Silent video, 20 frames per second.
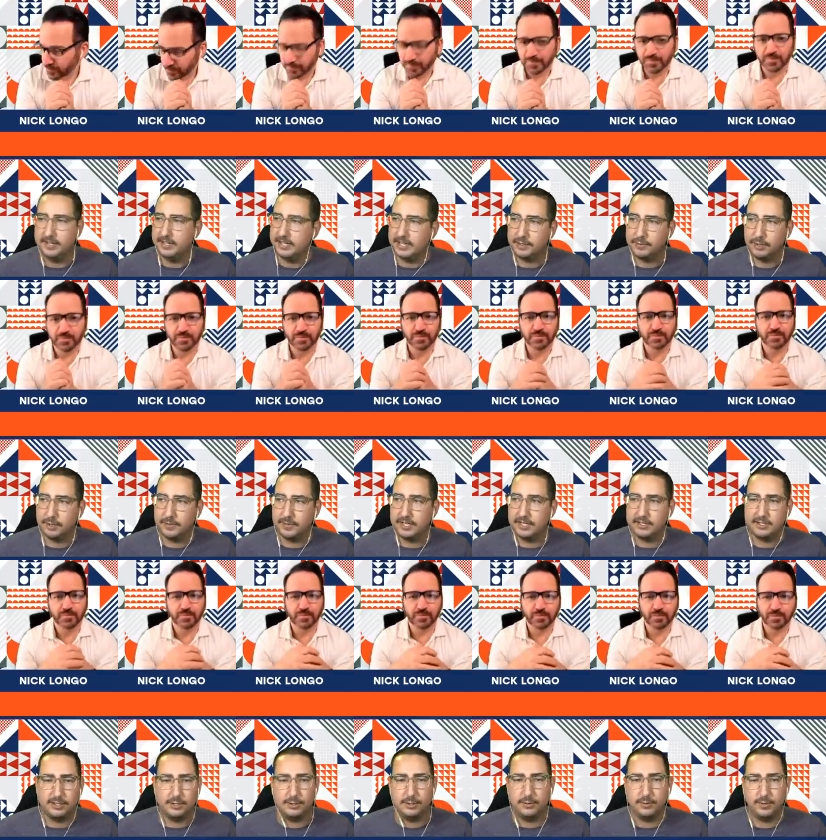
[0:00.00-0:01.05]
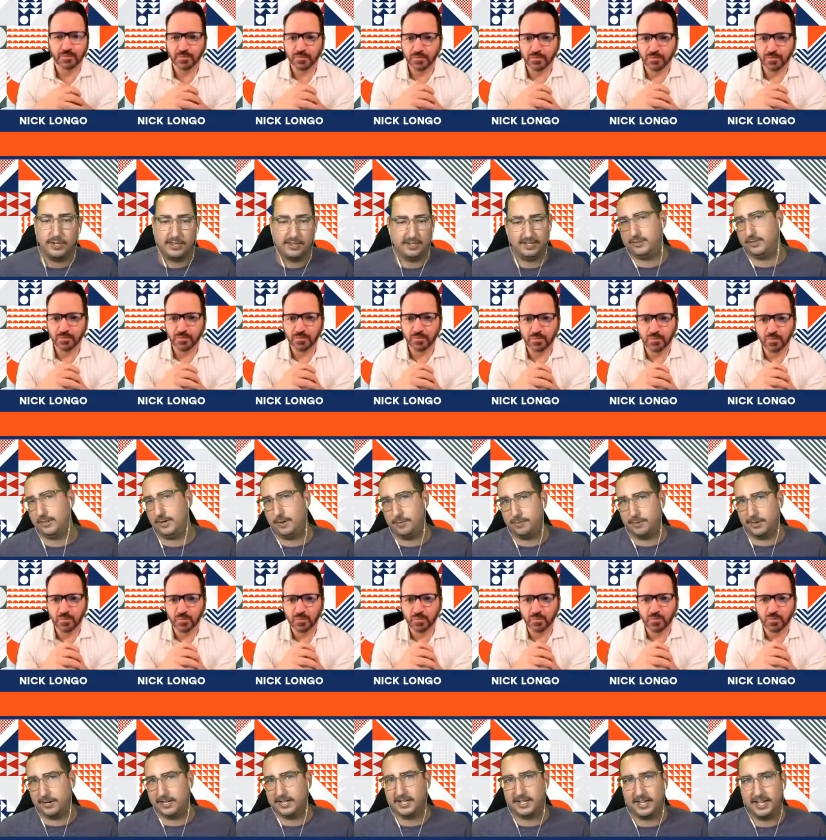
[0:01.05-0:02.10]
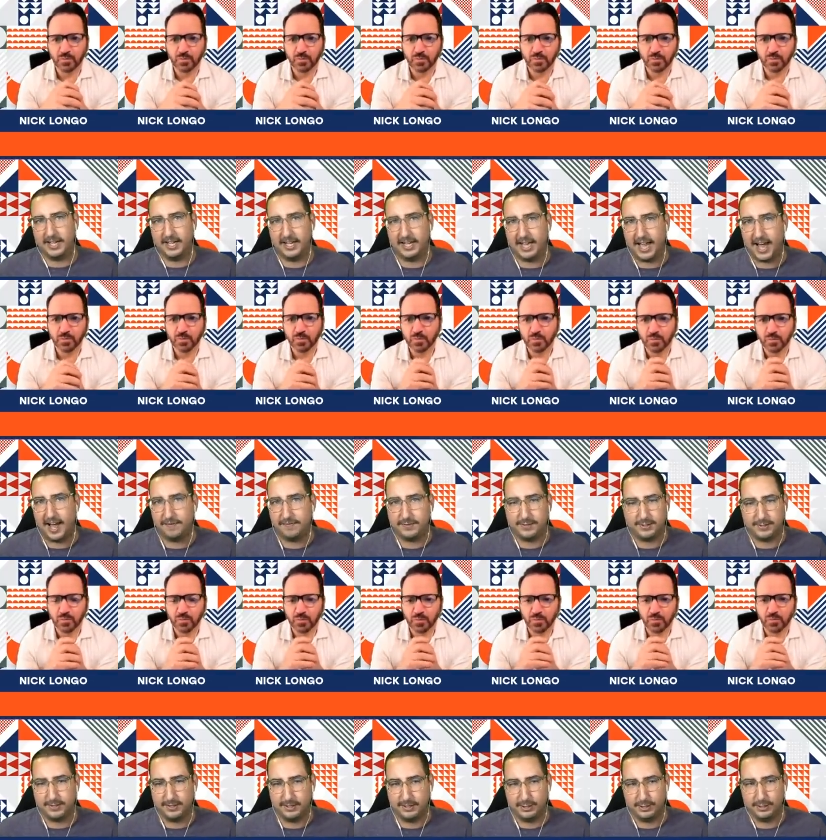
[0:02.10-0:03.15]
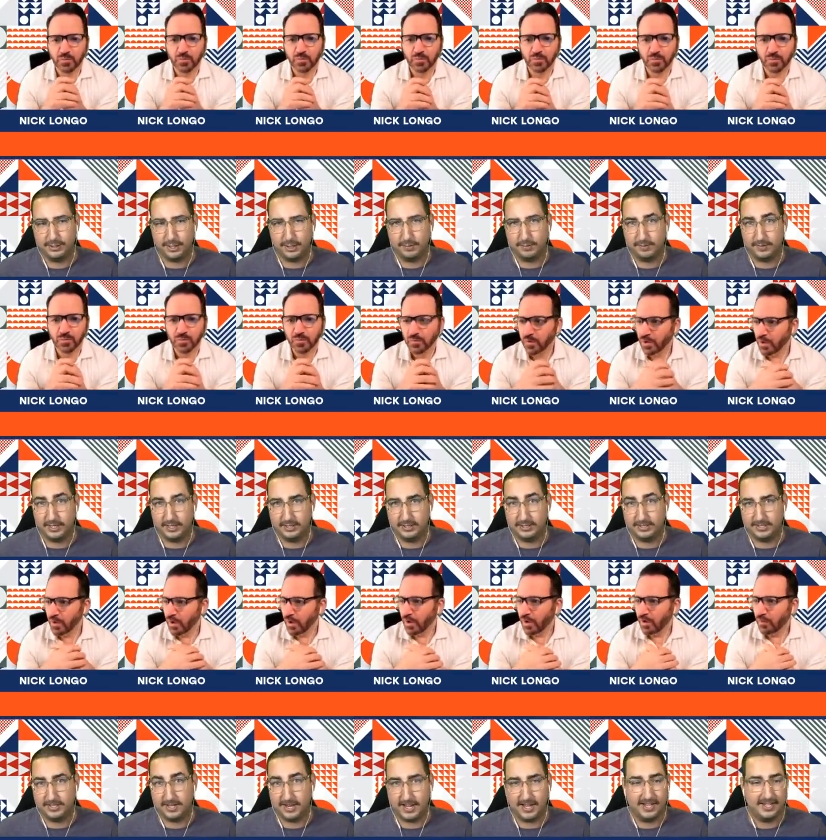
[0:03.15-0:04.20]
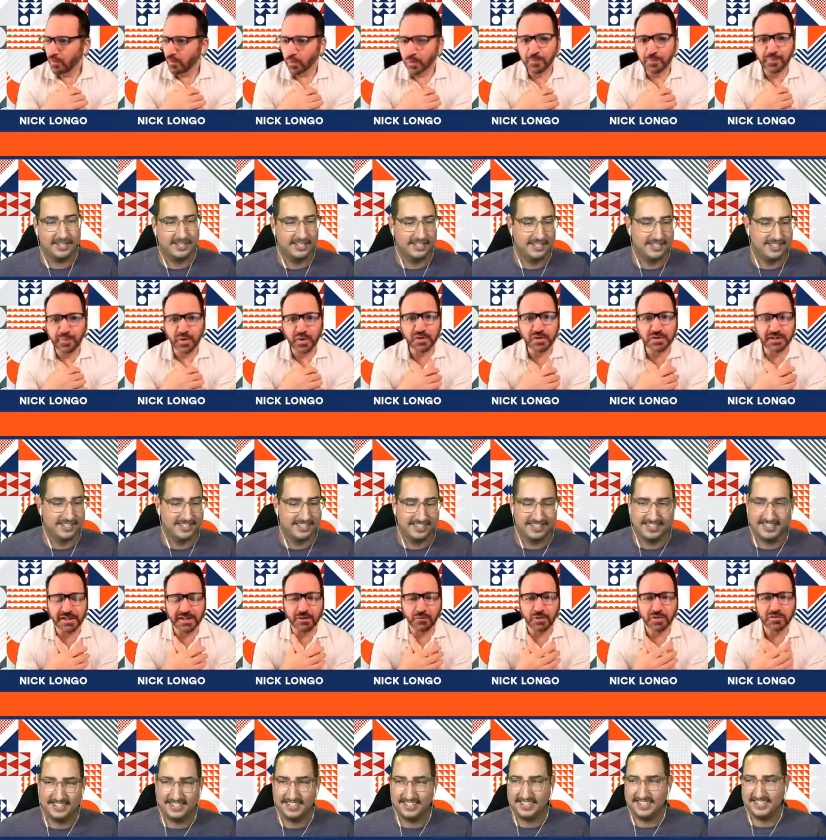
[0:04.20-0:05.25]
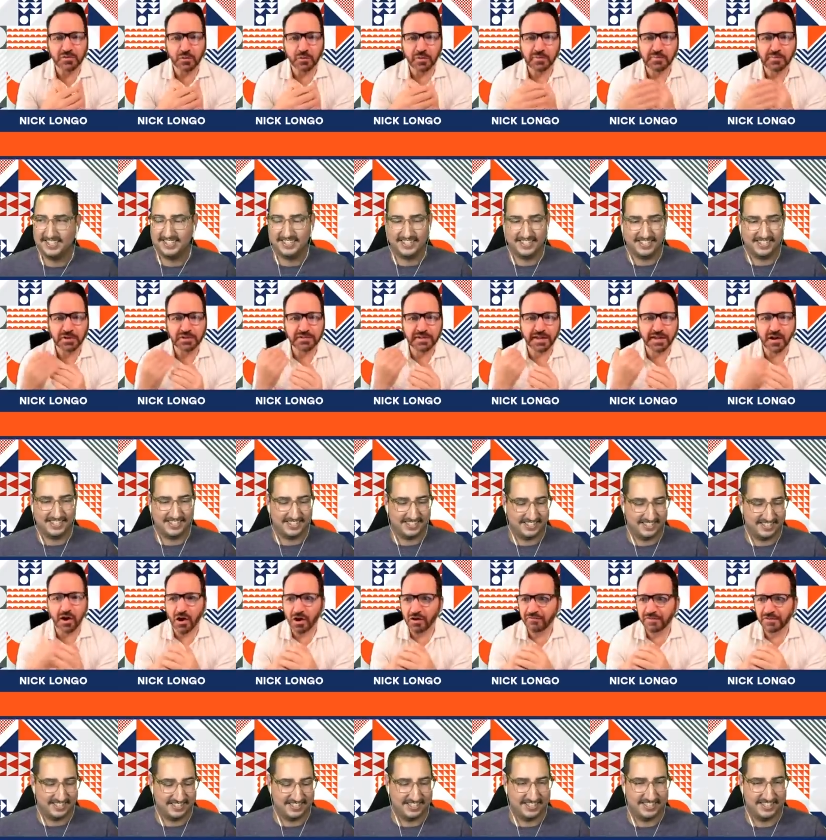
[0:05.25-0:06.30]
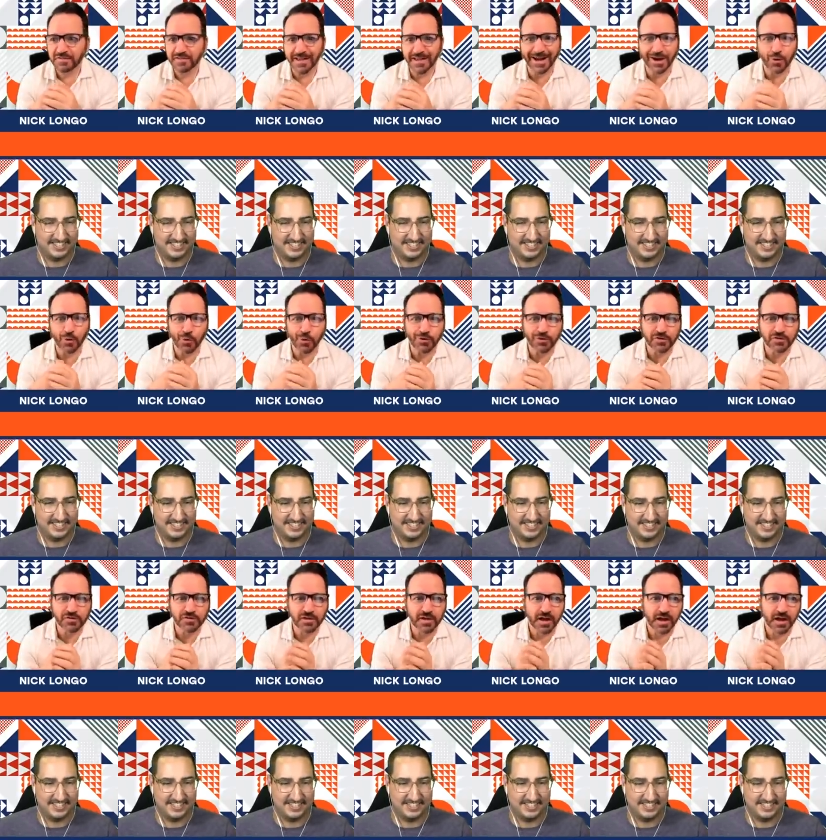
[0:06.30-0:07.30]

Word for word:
Speaker 1: Nick, what are we going to do with this homework after this show finishes today? We're building, we built an office hours